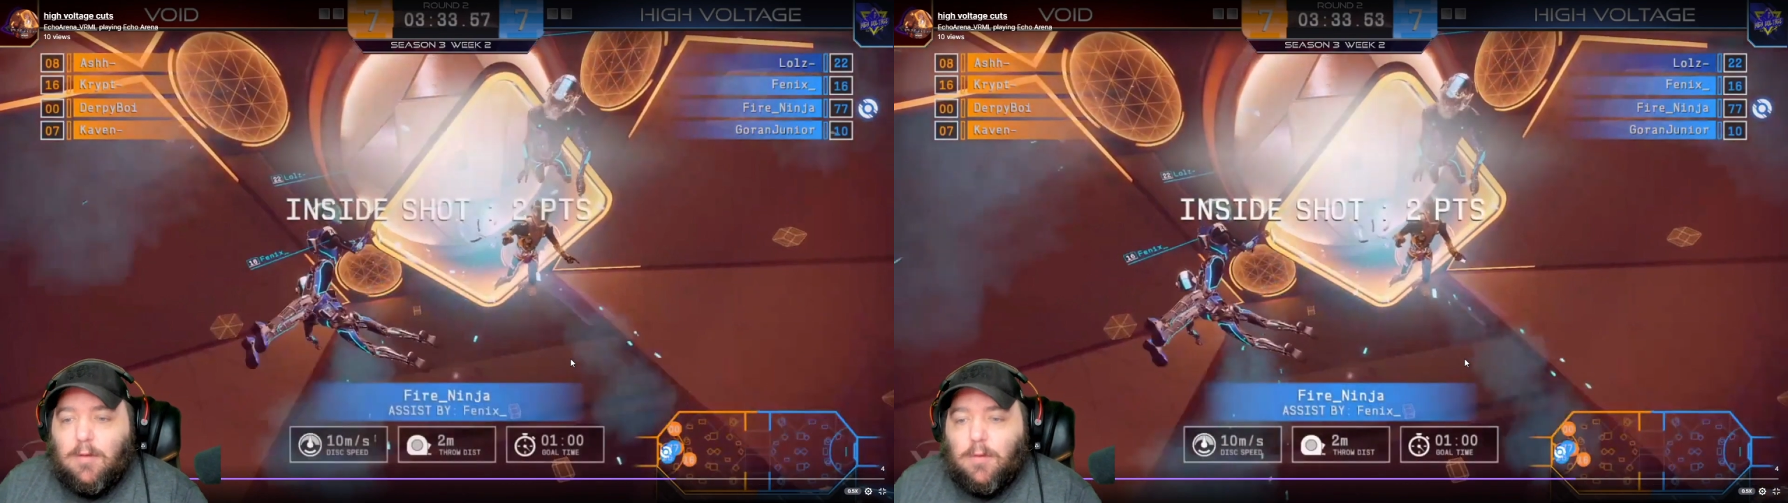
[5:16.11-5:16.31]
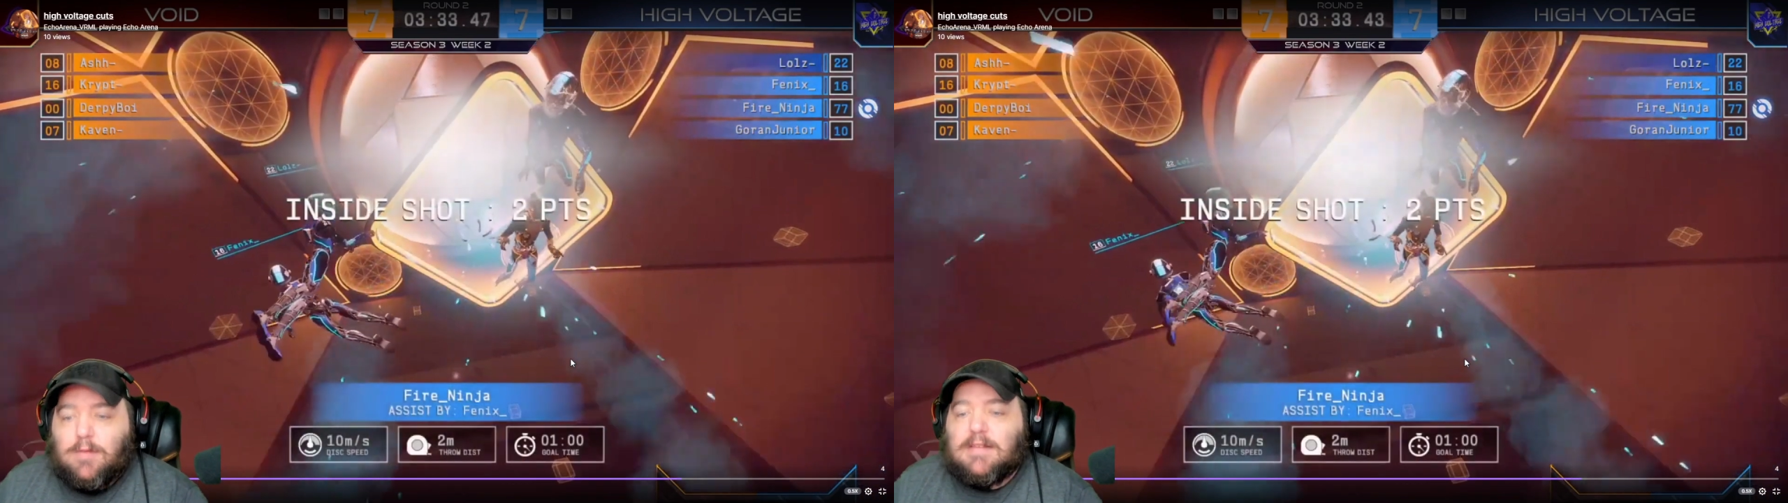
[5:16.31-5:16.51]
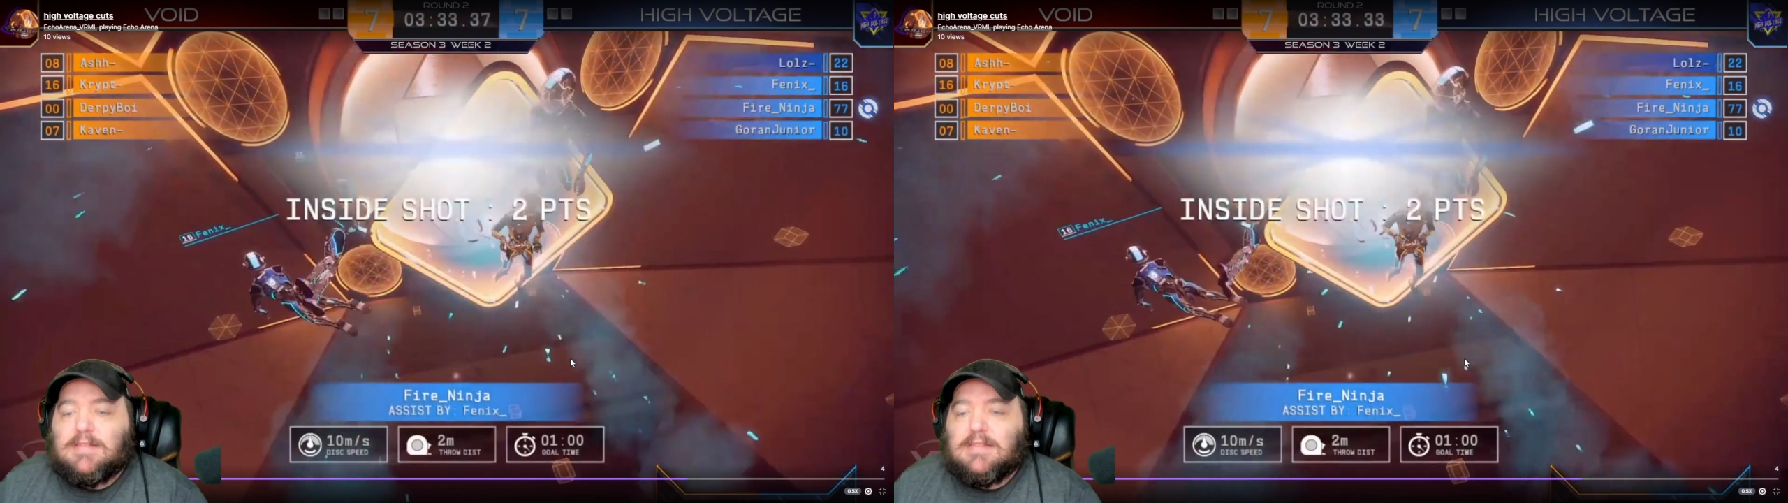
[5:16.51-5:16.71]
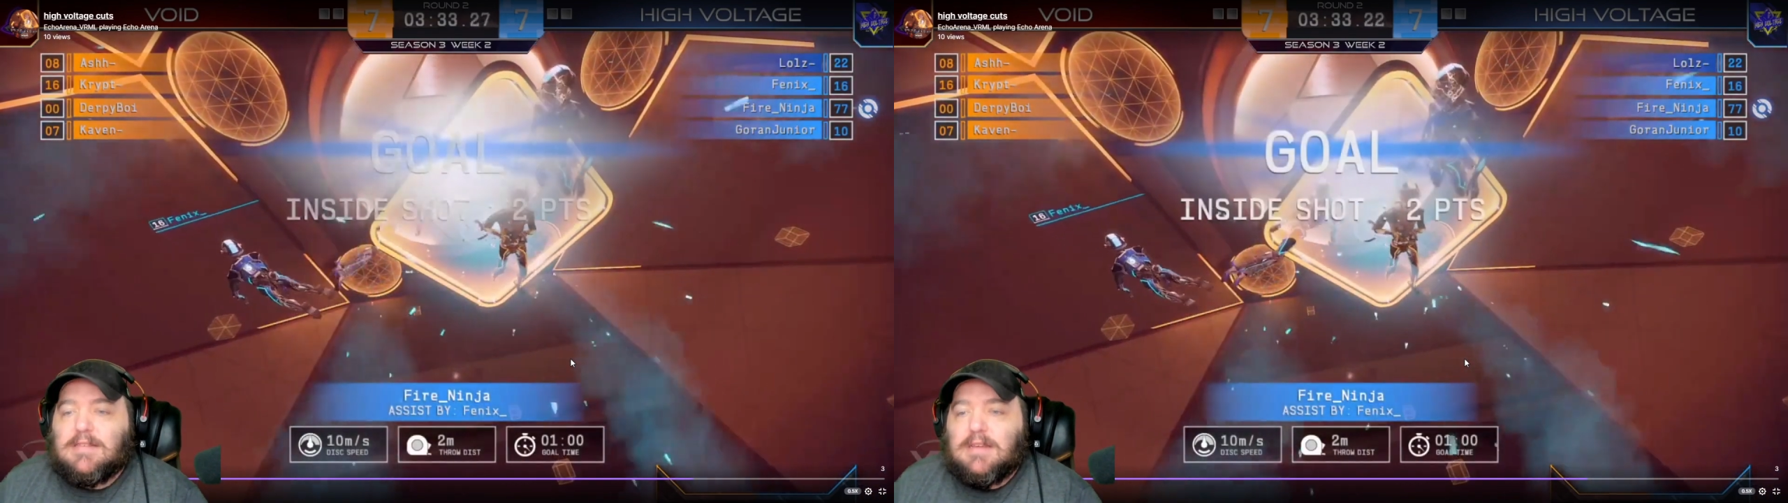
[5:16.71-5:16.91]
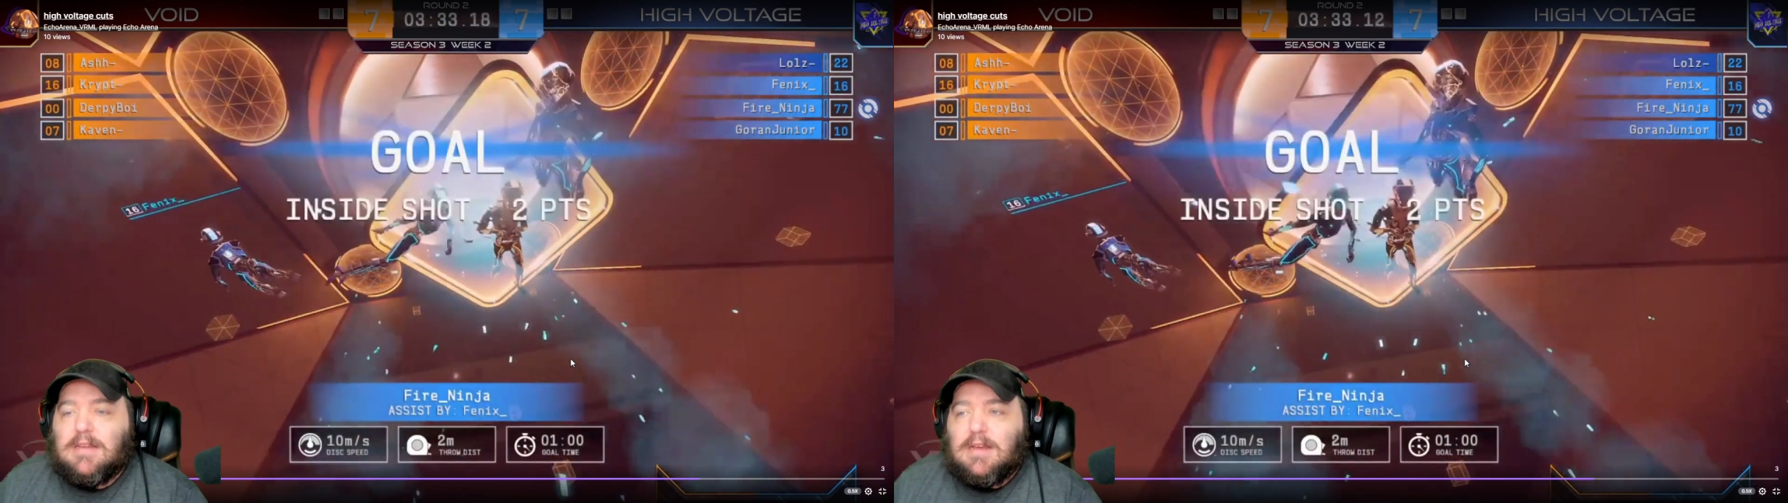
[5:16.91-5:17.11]
gorgeous
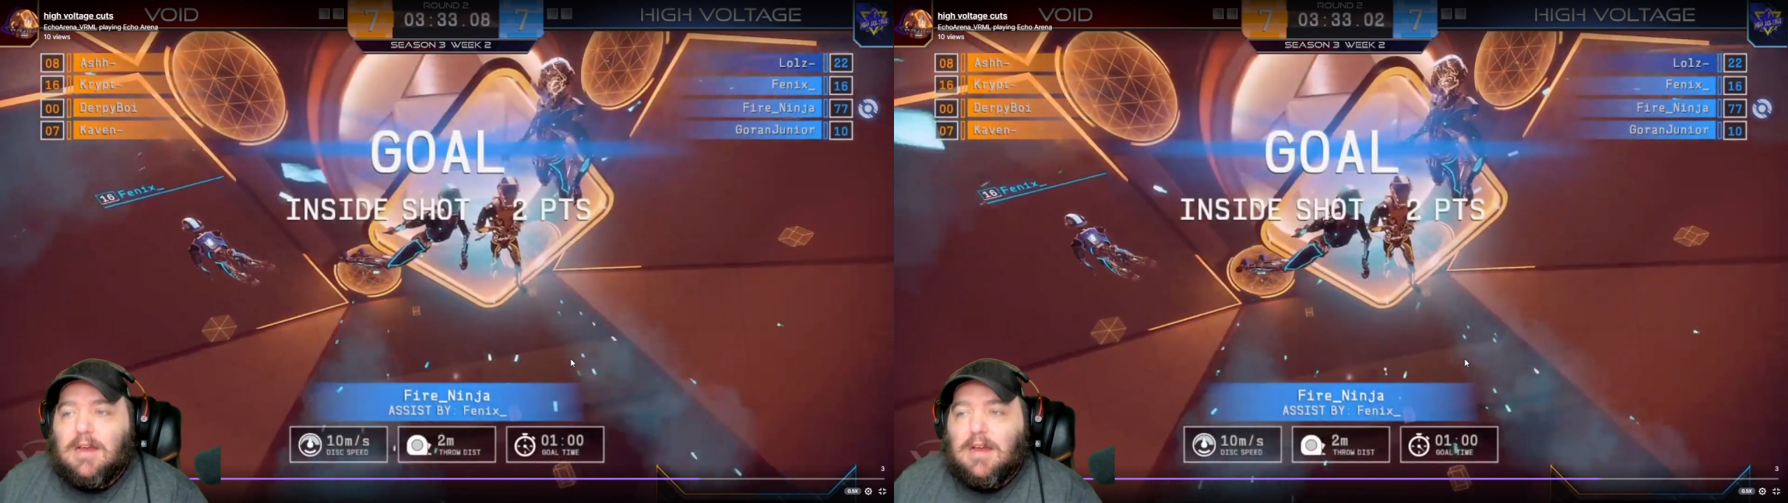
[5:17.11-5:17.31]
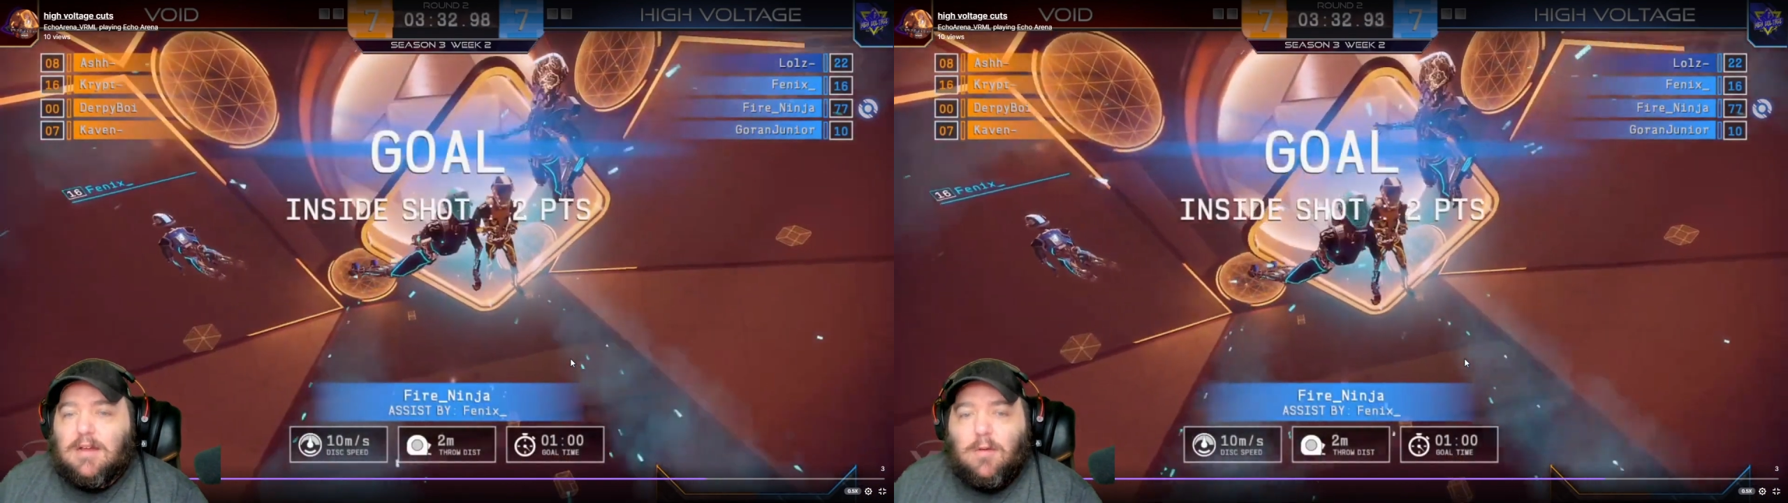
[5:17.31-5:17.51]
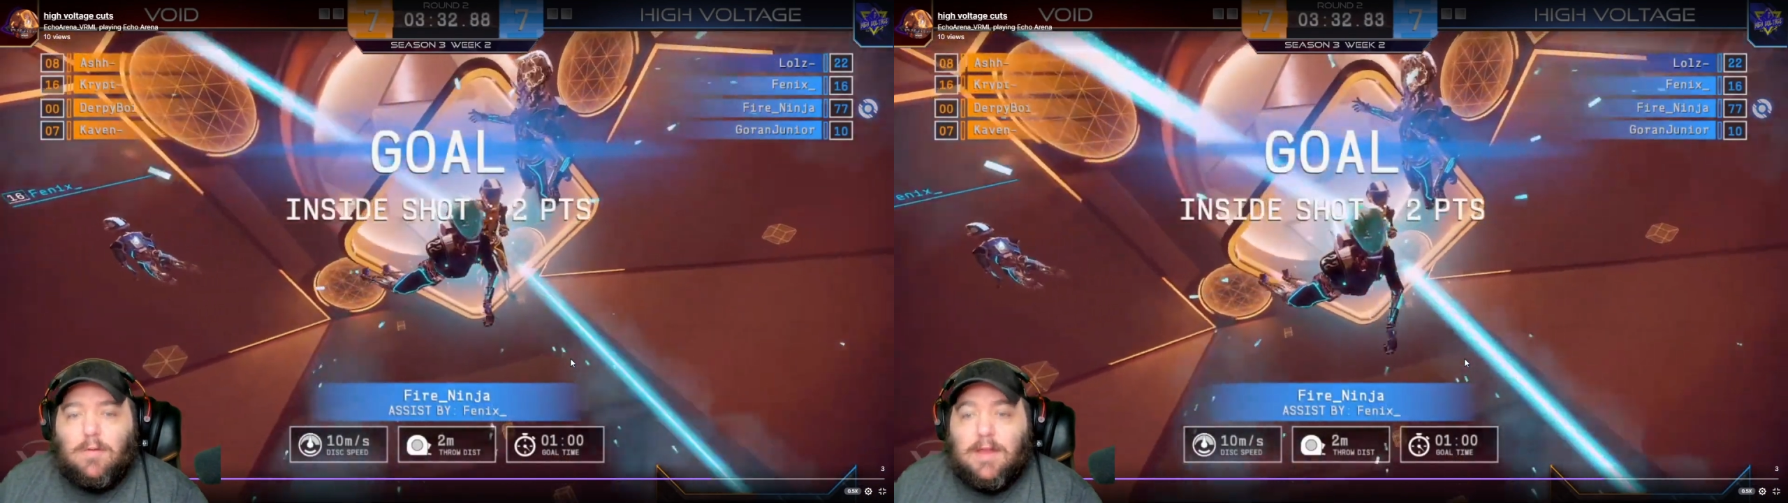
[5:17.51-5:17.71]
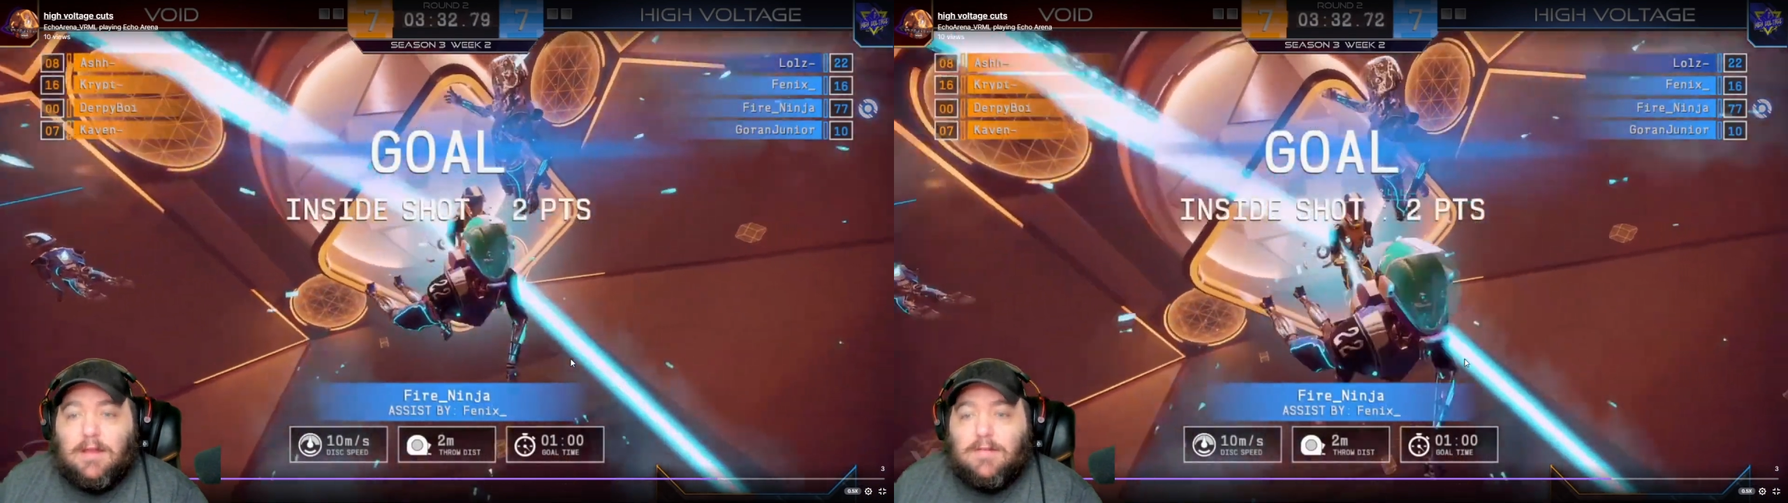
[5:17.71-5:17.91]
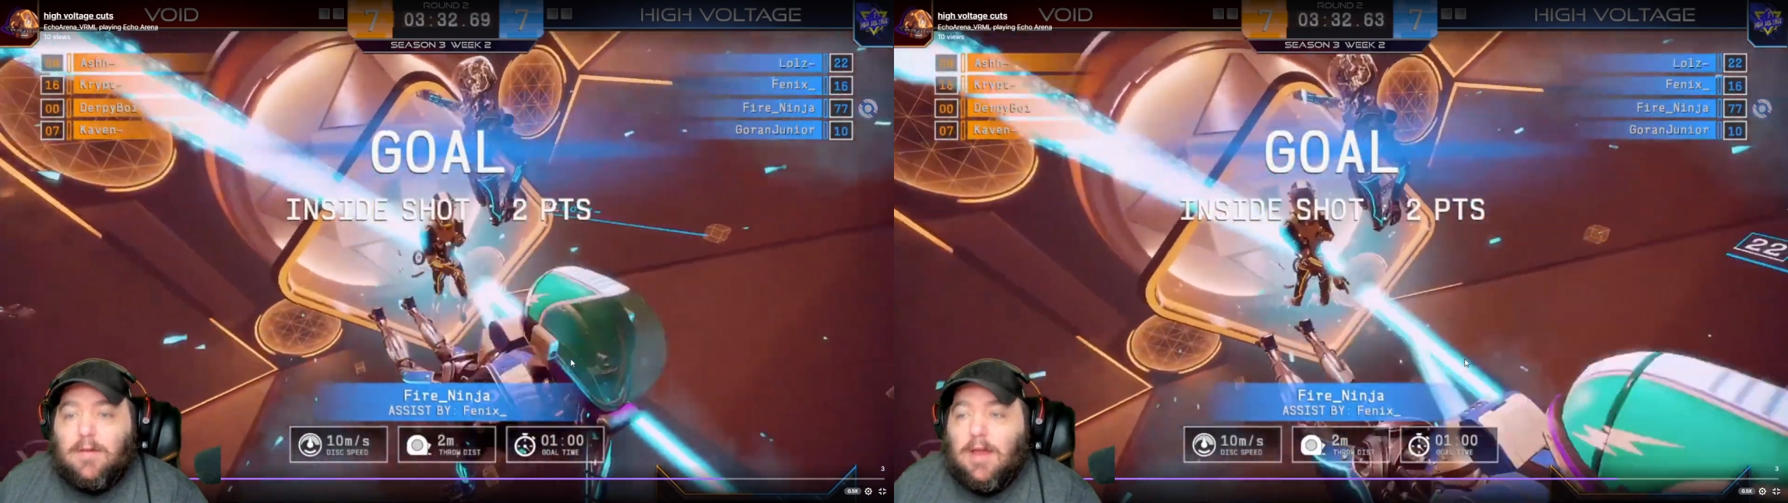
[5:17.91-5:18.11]
goal
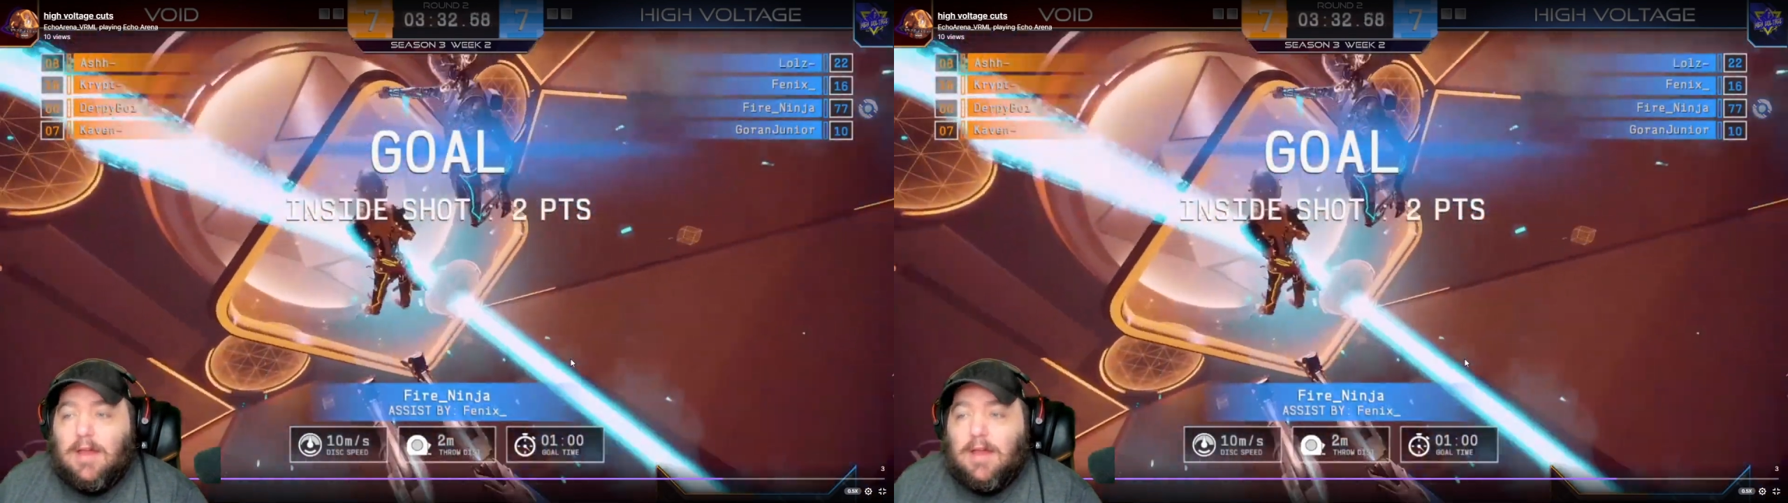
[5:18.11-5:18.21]
there. So